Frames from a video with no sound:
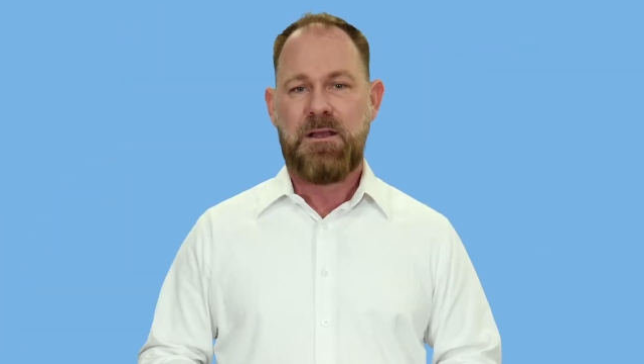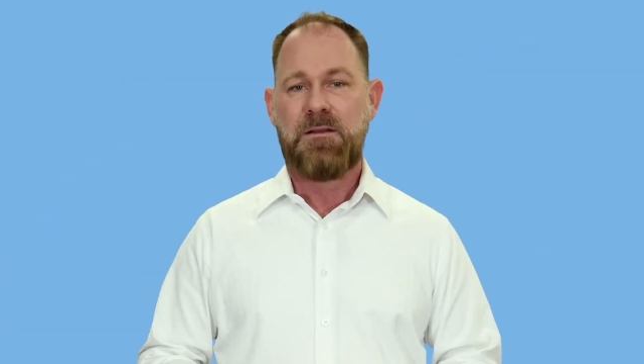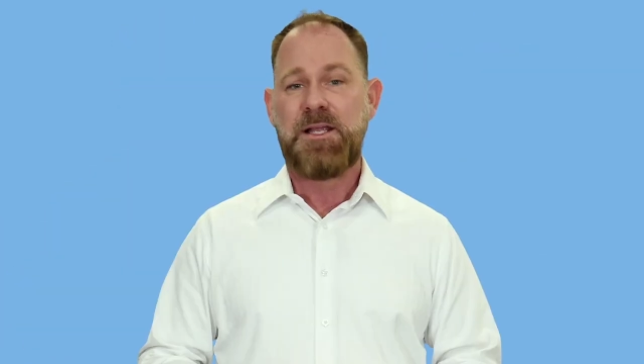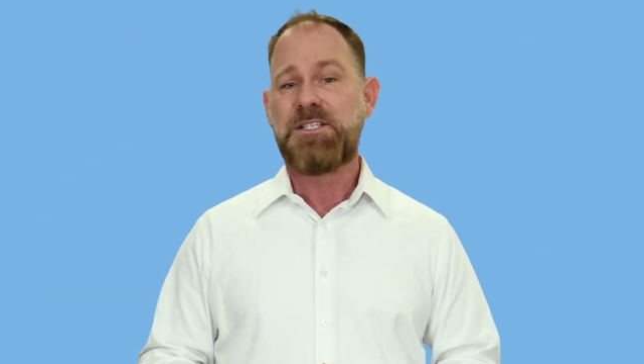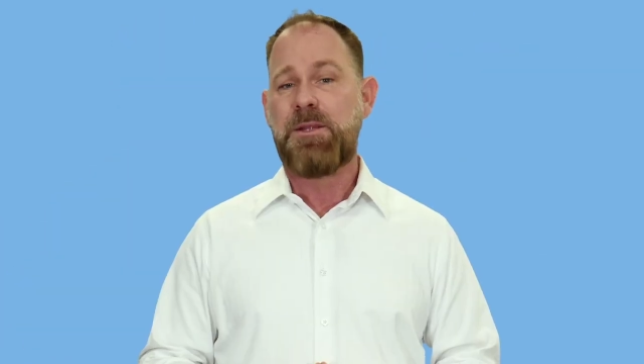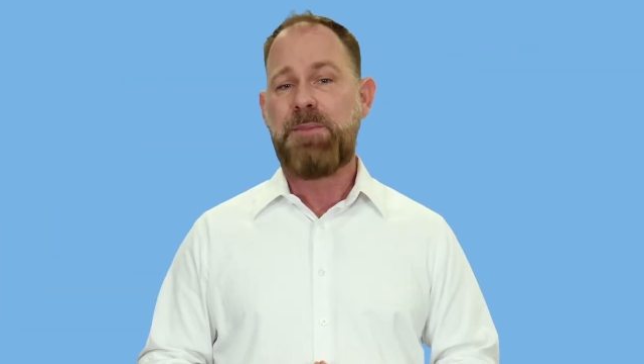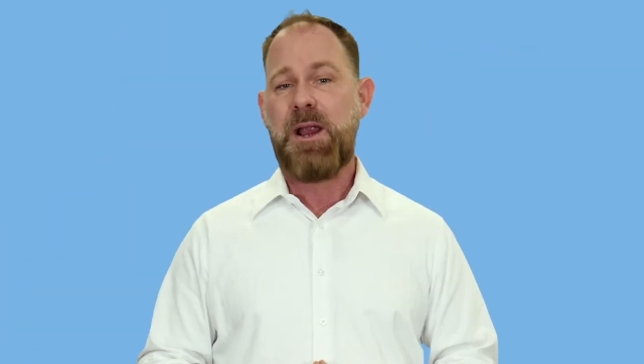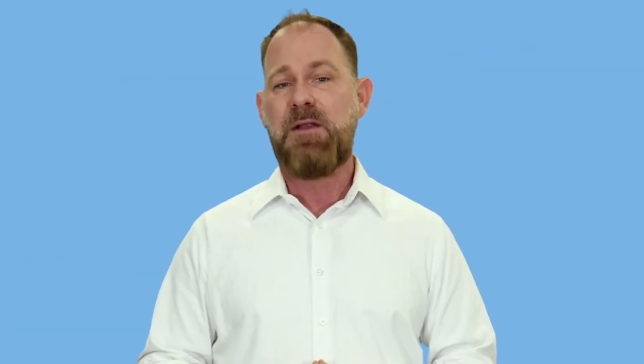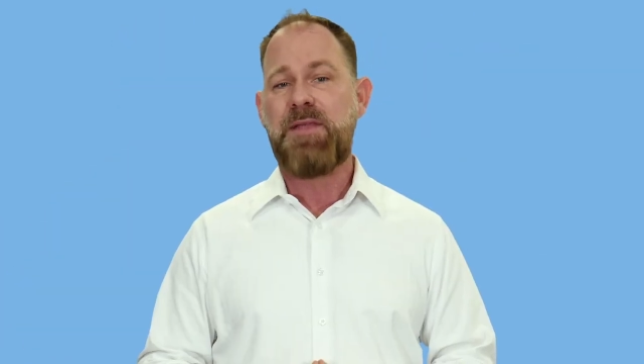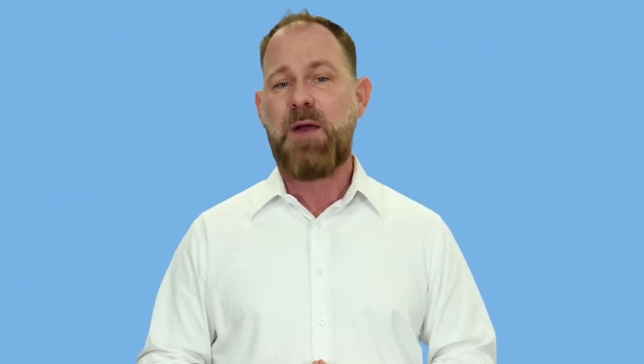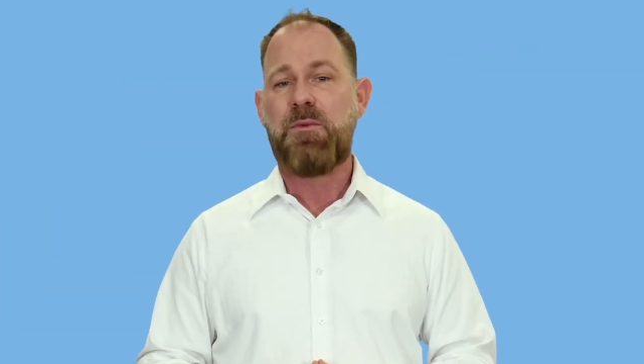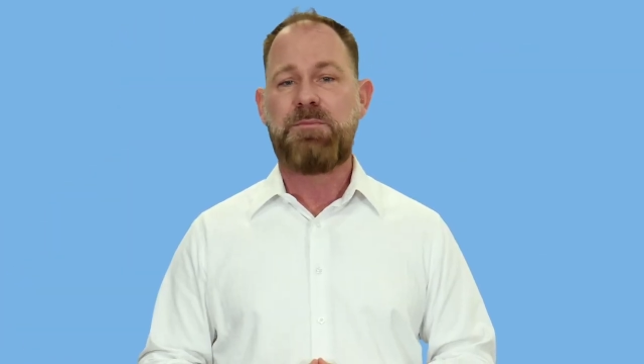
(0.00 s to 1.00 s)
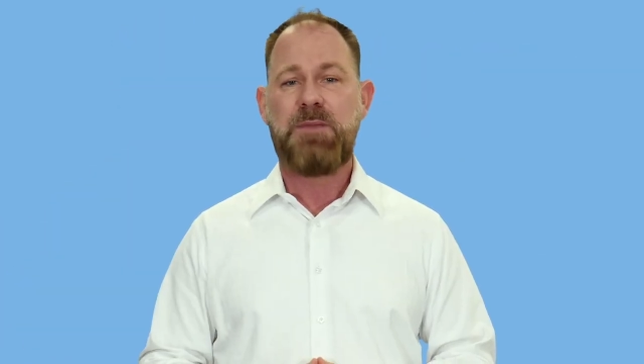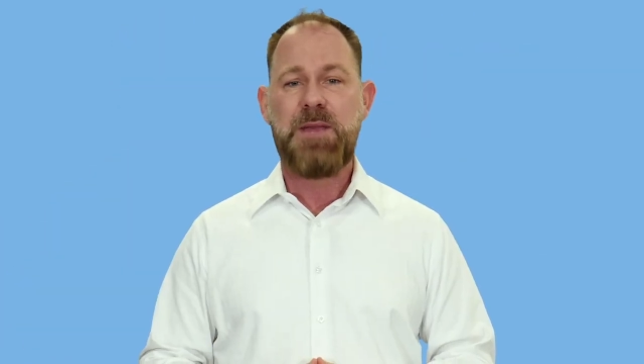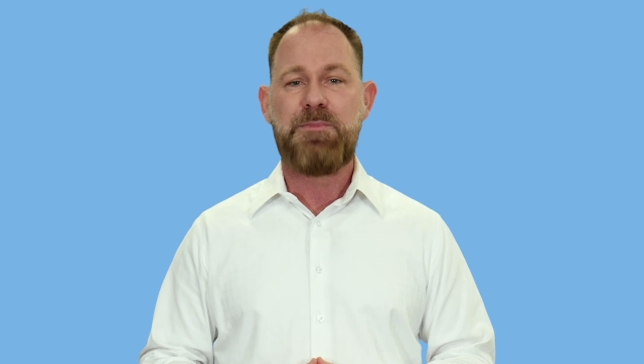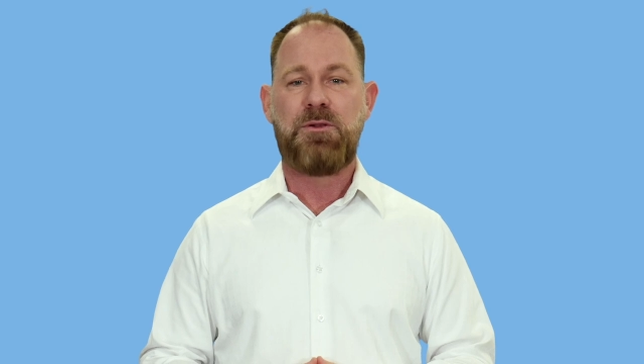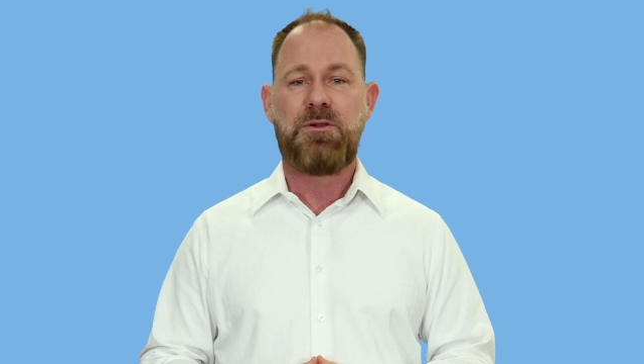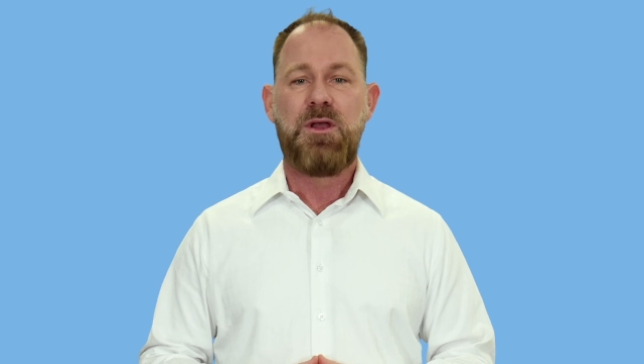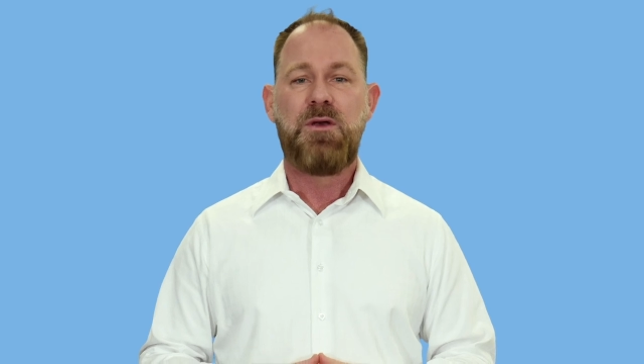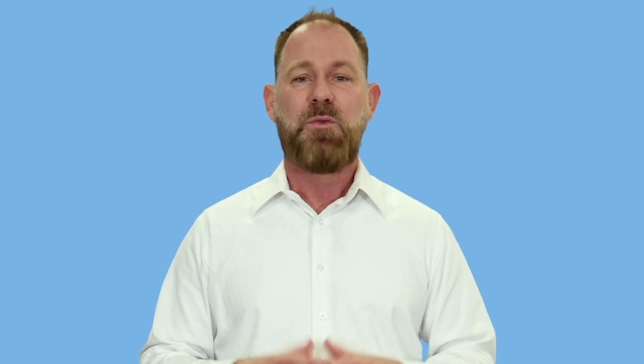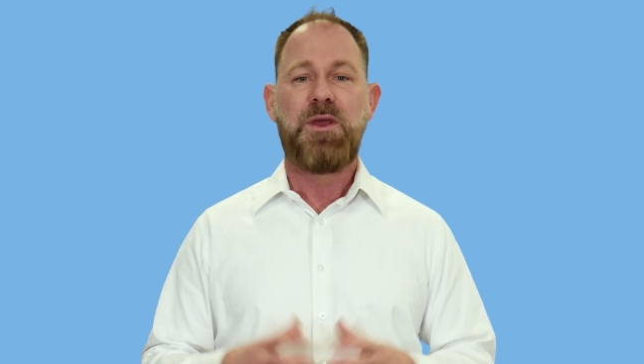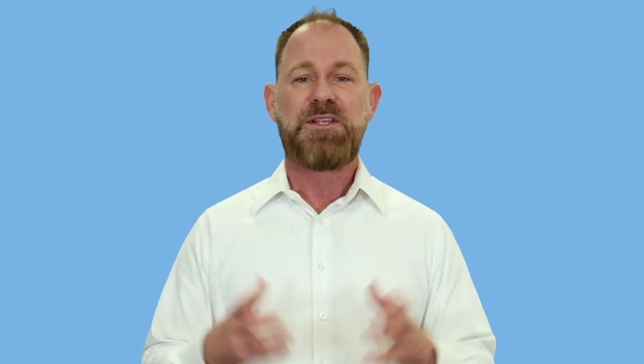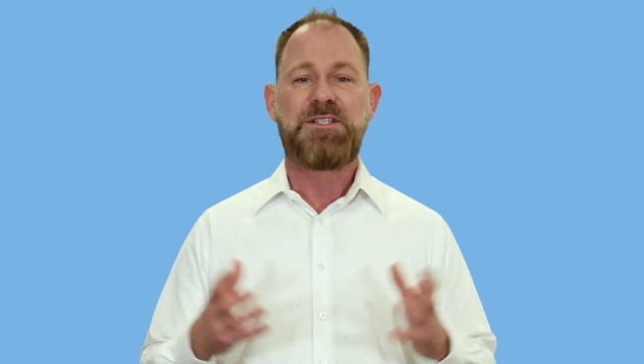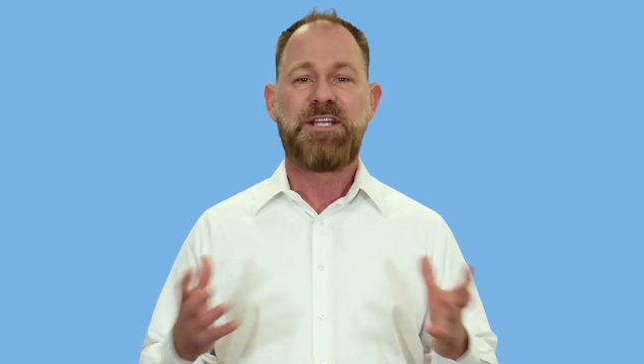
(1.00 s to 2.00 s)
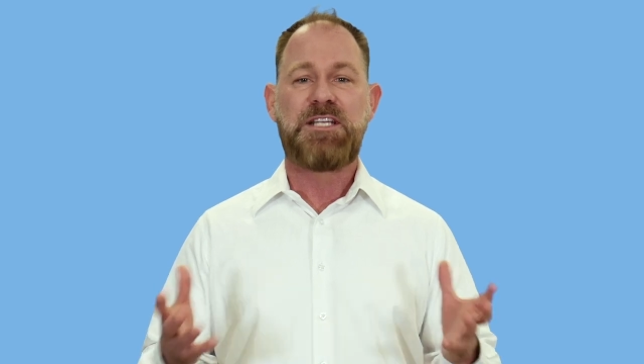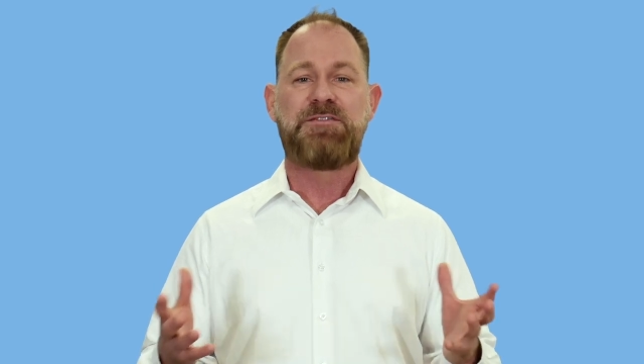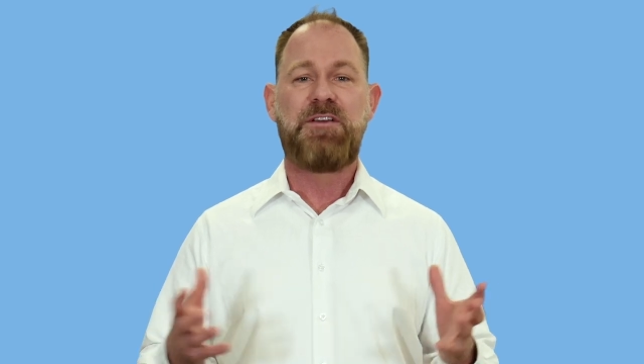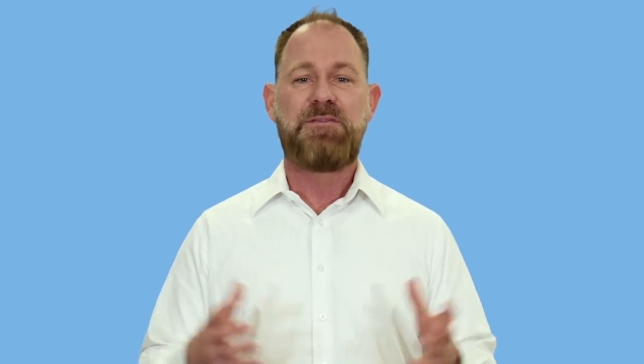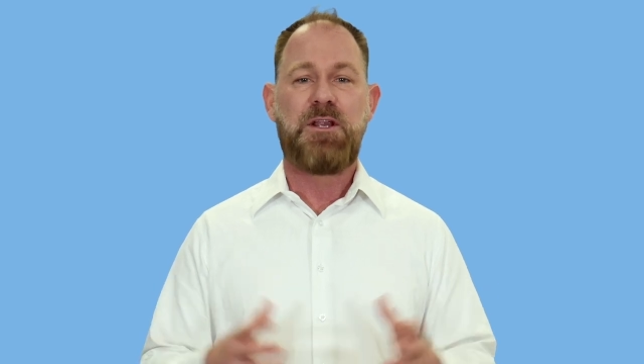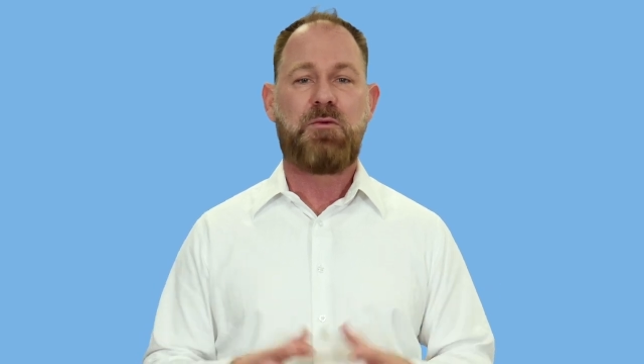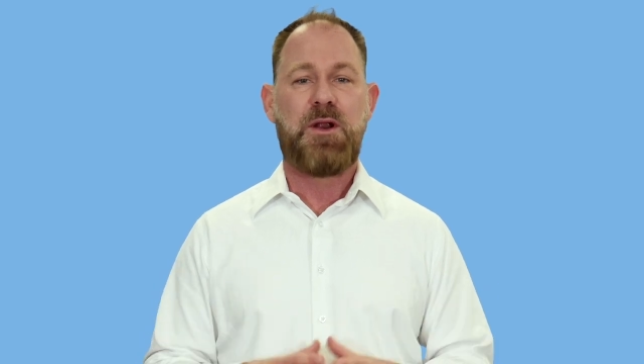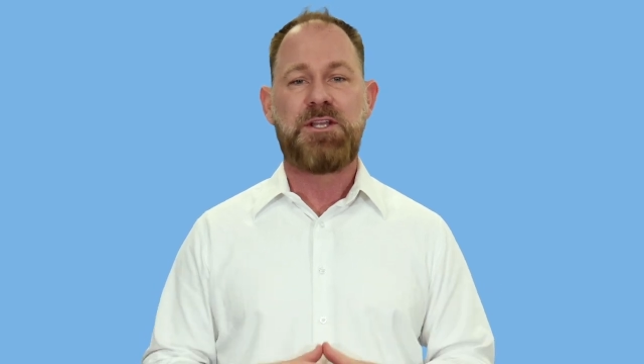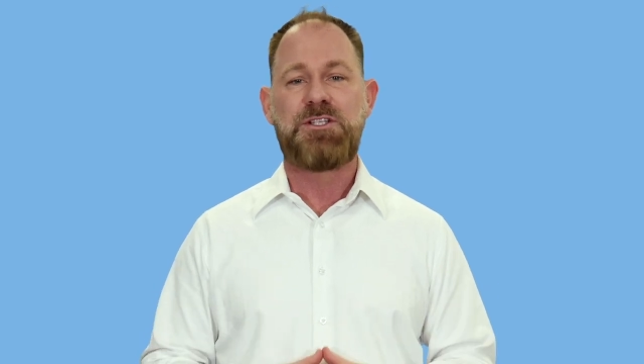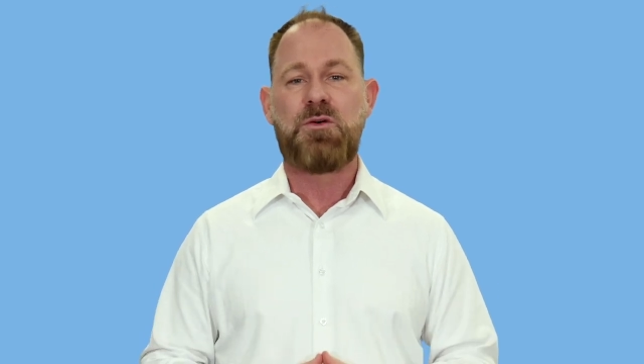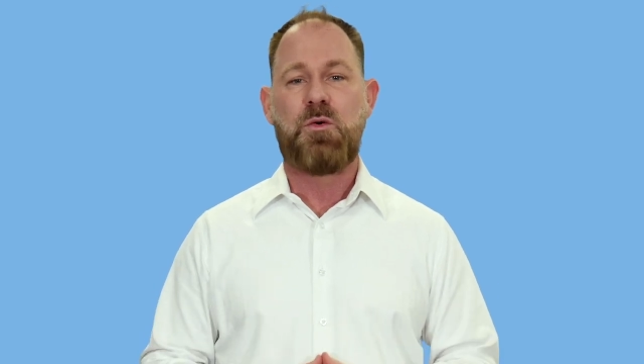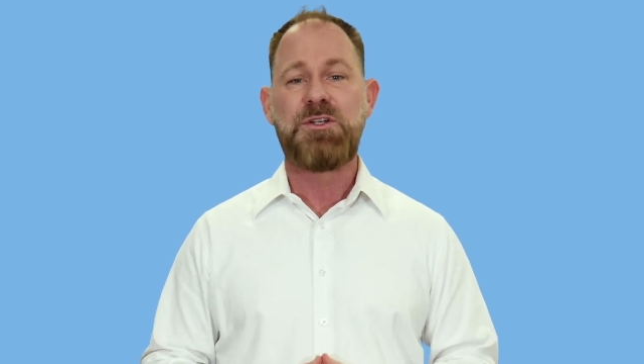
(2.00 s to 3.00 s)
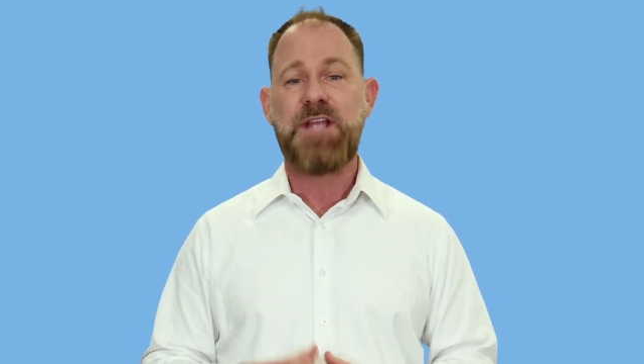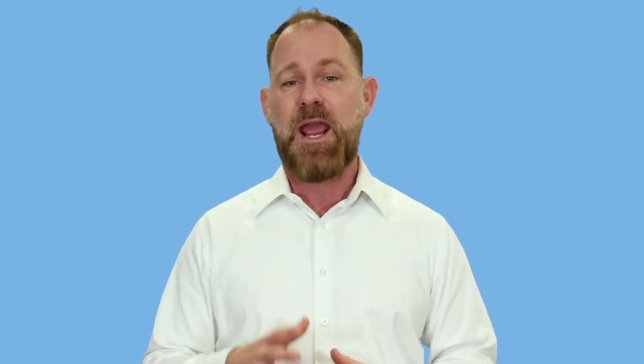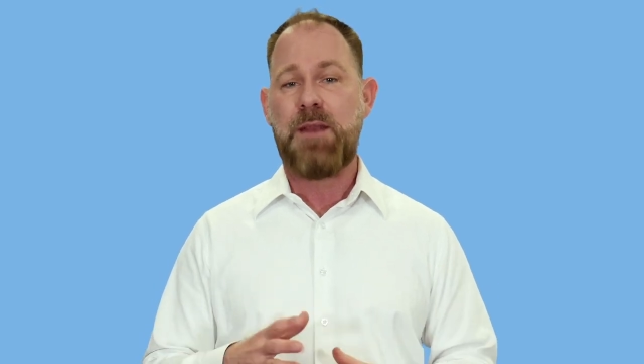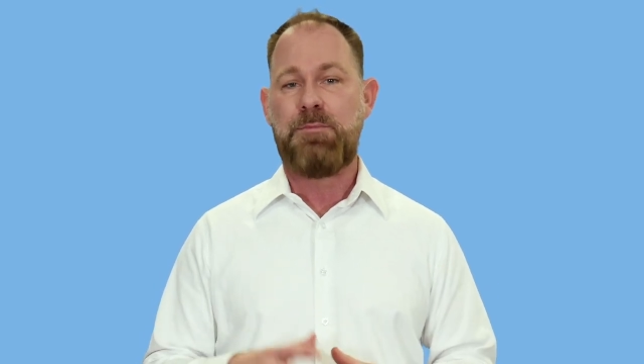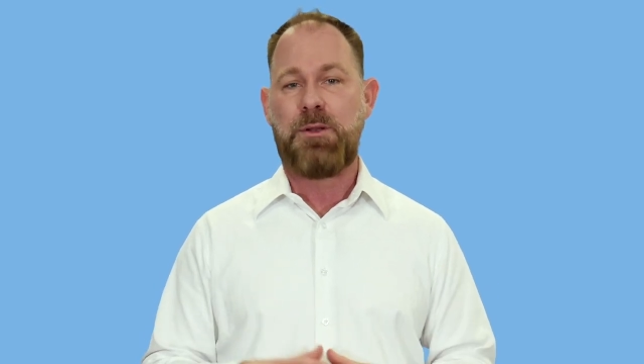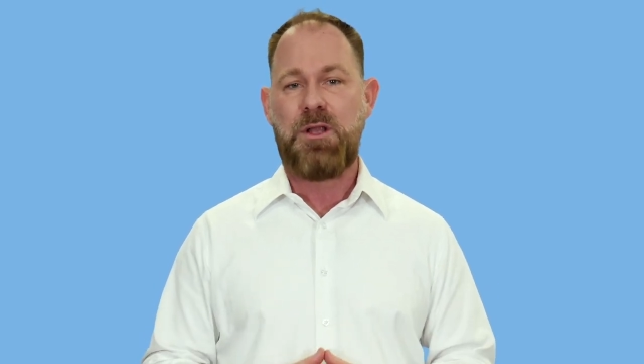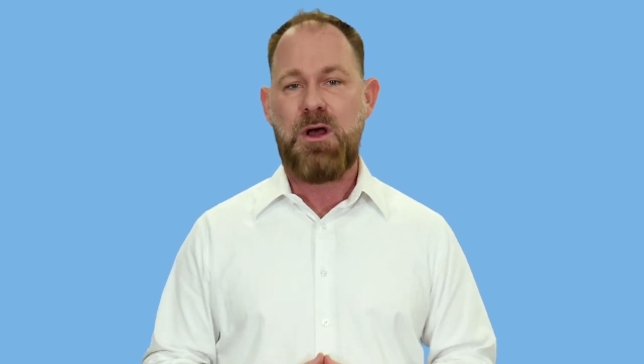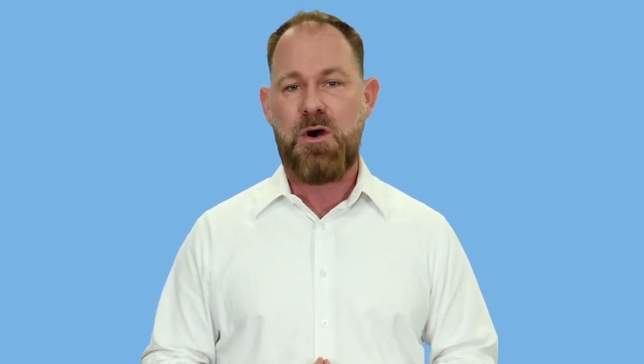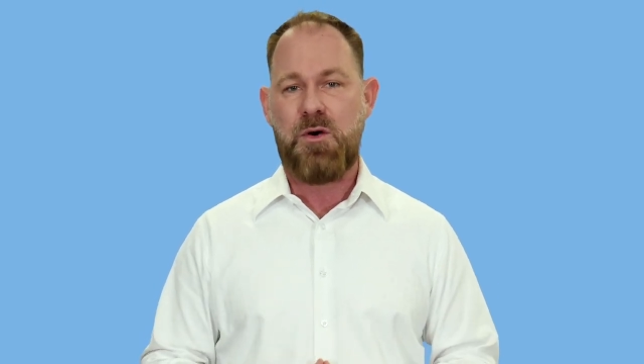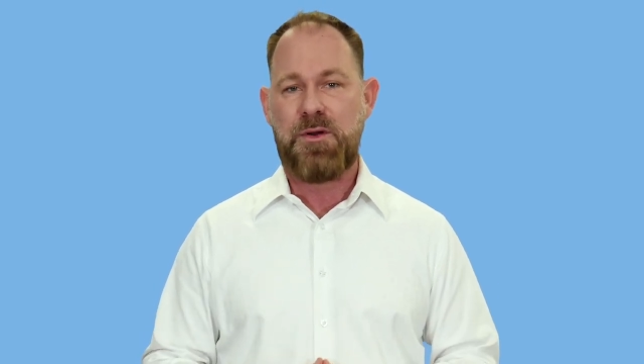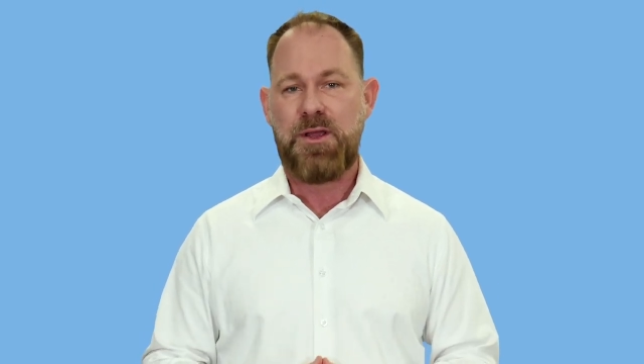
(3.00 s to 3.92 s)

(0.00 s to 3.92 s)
Let's compare that with people with 650 credit scores and below.